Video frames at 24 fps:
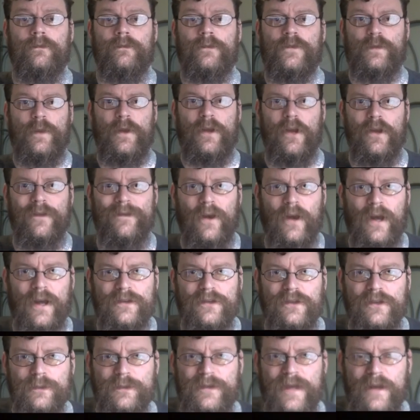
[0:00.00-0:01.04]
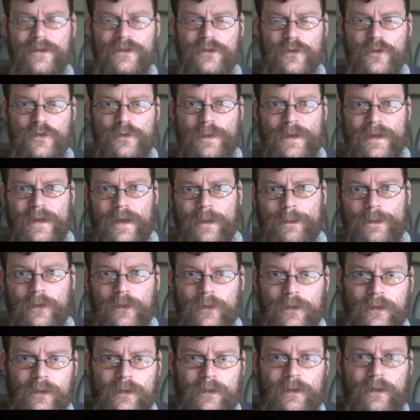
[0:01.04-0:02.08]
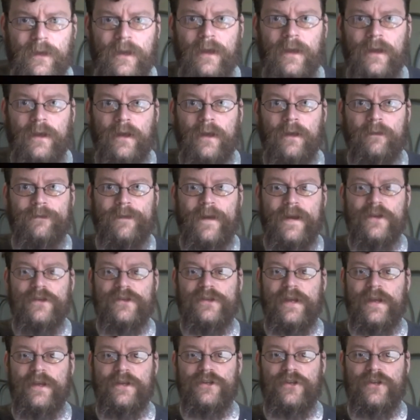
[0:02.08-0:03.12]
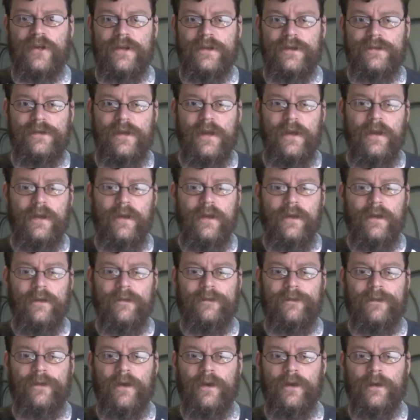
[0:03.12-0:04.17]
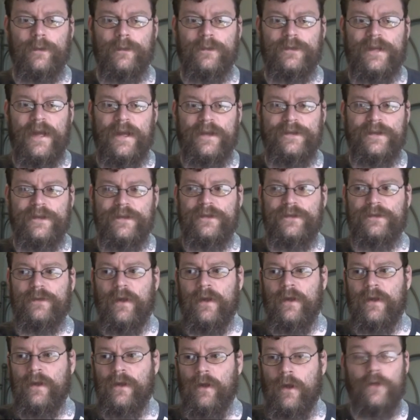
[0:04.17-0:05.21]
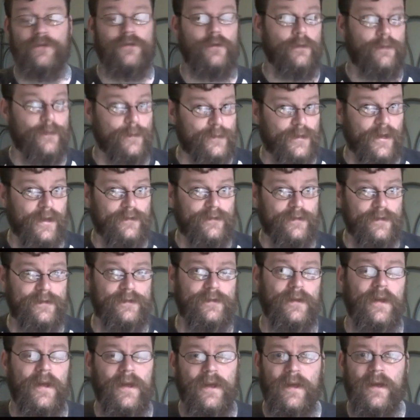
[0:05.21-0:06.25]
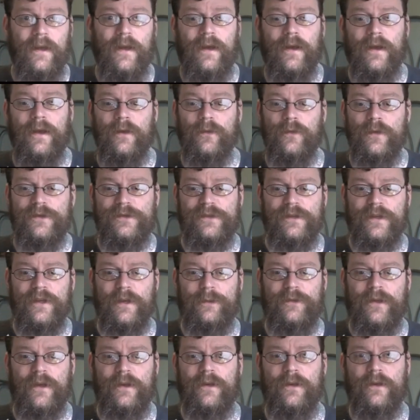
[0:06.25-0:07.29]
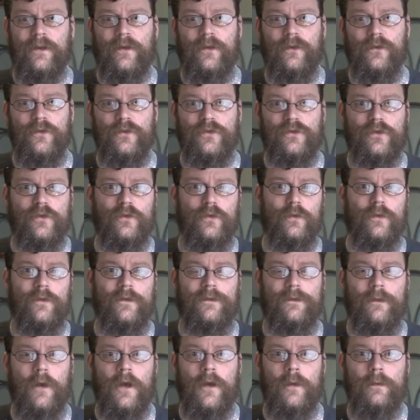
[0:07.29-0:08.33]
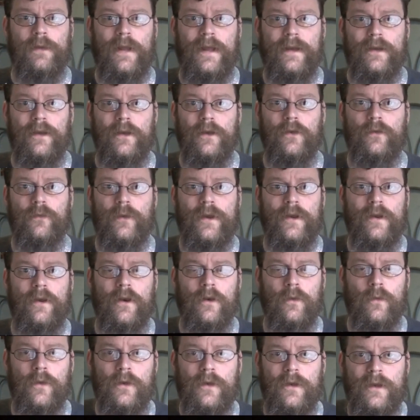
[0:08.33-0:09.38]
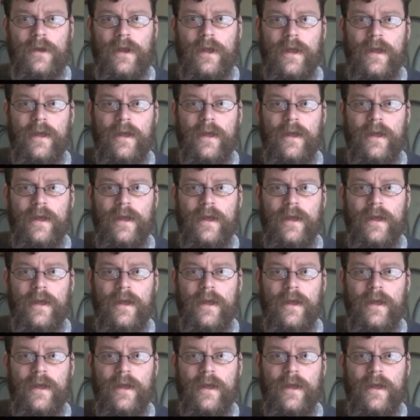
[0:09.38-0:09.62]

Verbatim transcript: Speaking of awesome tattoos being uploaded, Frank Sanchez from Texas, recently updated a whole new slew of black and gray artwork.